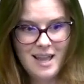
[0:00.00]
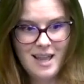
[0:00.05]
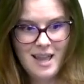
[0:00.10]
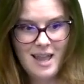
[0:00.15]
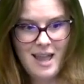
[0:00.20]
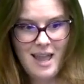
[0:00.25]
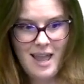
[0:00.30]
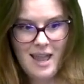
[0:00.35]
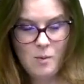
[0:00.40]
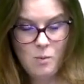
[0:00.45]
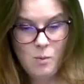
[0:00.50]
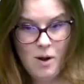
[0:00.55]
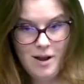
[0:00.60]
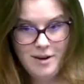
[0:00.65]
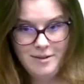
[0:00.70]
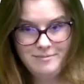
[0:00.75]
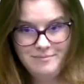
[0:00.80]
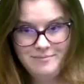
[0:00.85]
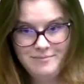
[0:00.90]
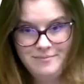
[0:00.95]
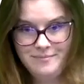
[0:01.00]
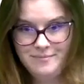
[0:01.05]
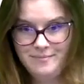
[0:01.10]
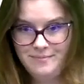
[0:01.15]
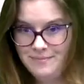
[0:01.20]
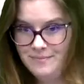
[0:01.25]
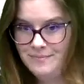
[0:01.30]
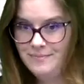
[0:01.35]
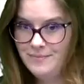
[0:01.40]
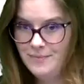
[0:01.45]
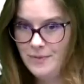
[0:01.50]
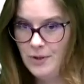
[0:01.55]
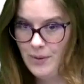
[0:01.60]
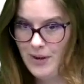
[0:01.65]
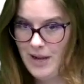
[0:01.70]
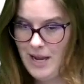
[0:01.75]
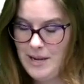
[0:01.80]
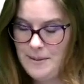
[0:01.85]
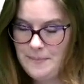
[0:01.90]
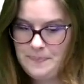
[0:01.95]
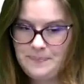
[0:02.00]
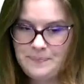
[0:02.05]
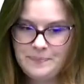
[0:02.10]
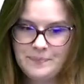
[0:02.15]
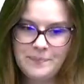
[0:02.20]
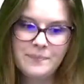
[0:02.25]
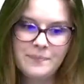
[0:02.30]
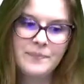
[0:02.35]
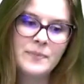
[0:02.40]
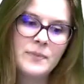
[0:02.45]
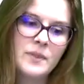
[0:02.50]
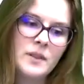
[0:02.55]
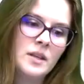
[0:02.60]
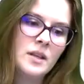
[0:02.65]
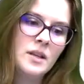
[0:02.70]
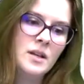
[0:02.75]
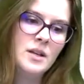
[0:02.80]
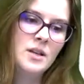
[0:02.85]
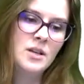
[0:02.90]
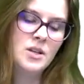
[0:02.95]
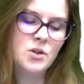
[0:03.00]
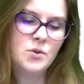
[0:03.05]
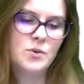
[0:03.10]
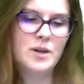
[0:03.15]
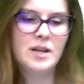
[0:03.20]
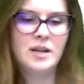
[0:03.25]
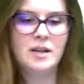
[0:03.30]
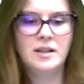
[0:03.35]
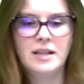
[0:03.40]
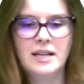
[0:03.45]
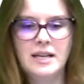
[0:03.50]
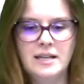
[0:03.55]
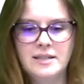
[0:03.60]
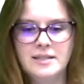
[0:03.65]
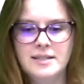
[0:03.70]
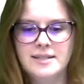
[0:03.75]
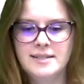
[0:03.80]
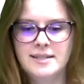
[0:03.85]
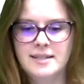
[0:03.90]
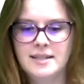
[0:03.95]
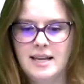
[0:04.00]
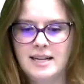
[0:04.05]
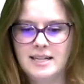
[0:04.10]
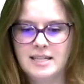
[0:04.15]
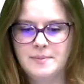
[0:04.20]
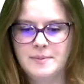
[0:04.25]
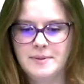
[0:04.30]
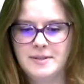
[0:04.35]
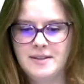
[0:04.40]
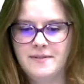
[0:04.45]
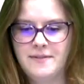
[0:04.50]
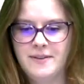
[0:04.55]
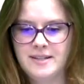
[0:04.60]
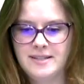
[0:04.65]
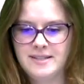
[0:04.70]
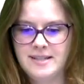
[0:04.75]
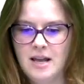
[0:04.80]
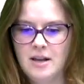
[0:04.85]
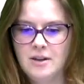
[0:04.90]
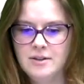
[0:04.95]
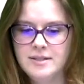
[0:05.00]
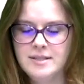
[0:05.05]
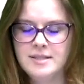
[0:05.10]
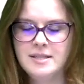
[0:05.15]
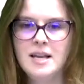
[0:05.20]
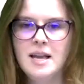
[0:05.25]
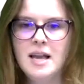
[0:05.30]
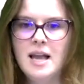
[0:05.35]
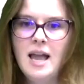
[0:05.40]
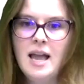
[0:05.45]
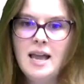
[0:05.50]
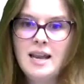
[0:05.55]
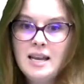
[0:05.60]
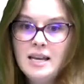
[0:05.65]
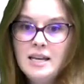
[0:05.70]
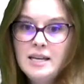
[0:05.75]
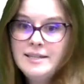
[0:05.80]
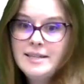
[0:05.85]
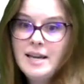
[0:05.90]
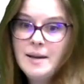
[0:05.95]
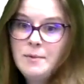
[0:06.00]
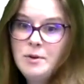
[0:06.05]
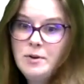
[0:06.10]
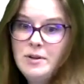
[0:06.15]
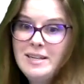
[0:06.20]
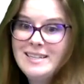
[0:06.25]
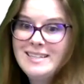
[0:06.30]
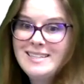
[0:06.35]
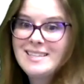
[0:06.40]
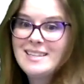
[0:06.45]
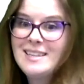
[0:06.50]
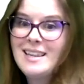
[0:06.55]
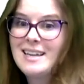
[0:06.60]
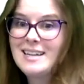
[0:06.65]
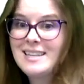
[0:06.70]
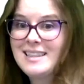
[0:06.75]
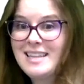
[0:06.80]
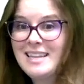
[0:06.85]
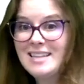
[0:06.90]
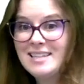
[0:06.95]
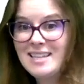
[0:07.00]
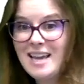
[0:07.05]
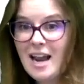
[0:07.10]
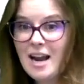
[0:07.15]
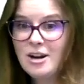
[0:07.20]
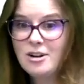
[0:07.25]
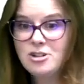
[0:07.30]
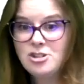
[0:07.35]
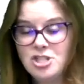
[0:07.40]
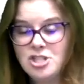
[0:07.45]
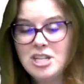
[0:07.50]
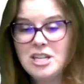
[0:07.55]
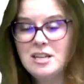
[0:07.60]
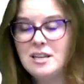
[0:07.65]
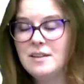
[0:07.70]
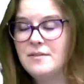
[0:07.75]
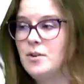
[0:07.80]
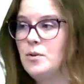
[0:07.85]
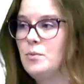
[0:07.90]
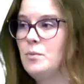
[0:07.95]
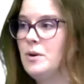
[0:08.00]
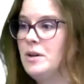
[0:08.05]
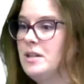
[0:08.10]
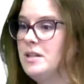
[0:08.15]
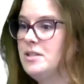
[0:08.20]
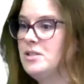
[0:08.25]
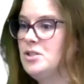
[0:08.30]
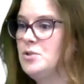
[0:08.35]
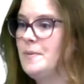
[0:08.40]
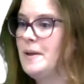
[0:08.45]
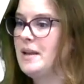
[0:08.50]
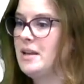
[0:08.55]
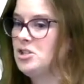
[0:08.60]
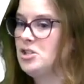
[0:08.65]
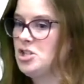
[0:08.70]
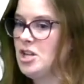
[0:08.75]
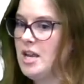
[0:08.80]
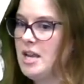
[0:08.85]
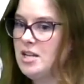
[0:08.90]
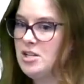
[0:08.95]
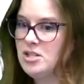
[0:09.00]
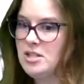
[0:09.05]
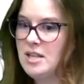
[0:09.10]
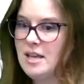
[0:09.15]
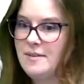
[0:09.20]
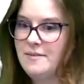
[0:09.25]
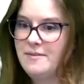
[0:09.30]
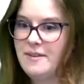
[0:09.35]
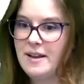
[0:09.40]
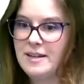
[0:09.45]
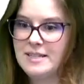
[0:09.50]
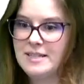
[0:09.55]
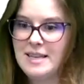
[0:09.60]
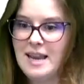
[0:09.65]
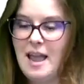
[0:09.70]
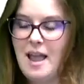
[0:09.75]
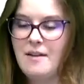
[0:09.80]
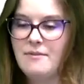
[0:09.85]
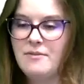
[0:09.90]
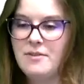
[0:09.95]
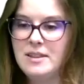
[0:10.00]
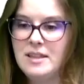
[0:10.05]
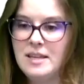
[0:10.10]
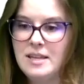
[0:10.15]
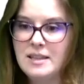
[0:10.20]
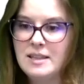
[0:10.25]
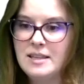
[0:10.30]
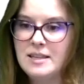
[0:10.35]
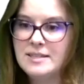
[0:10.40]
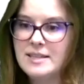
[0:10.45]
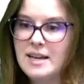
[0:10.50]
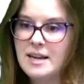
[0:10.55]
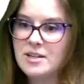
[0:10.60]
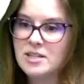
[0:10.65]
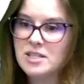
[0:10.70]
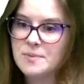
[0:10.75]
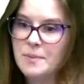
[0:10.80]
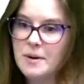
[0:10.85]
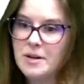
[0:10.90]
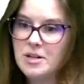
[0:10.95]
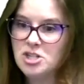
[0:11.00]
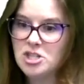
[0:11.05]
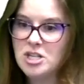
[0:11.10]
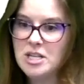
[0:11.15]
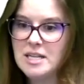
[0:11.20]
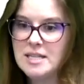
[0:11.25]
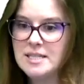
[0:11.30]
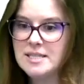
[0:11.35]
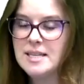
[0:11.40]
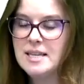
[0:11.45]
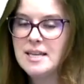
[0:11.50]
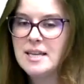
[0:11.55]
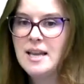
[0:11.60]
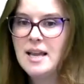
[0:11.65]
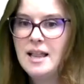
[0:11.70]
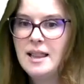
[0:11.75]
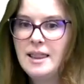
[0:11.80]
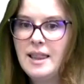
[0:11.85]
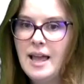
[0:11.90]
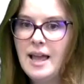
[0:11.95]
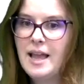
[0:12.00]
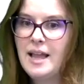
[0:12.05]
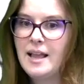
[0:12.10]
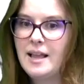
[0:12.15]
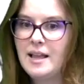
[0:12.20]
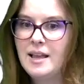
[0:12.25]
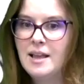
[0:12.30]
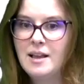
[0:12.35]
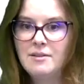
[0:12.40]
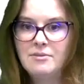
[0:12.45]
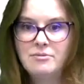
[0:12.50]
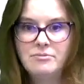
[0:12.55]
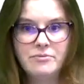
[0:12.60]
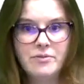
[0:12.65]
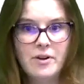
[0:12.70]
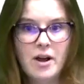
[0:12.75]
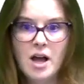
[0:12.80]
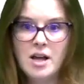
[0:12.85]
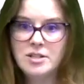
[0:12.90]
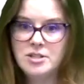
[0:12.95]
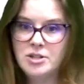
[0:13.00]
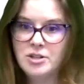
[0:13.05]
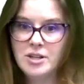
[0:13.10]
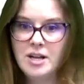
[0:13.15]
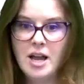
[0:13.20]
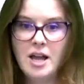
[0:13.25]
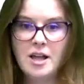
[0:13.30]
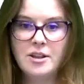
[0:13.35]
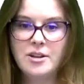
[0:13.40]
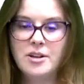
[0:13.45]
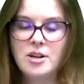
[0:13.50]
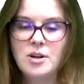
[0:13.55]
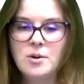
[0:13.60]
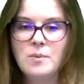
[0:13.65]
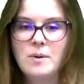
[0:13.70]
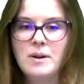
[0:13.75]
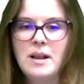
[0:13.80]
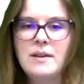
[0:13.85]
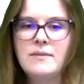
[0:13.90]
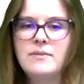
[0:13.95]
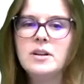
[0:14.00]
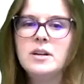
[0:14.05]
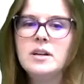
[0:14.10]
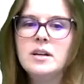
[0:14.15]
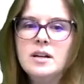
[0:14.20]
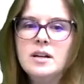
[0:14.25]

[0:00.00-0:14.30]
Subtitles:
A1. Okay? You can click to select specific cells. And anytime you need to select the entire sheet, if you wanted to make a change that affected everything in the entire spreadsheet, like font or color or whatever,